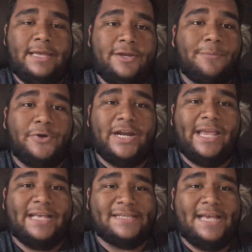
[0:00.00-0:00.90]
You know,
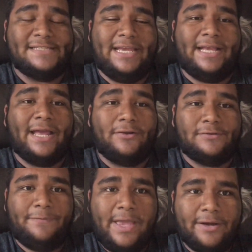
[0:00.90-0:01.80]
Morelia has guys like
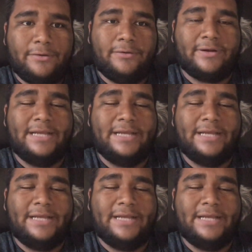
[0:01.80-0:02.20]
Carlos Fierro,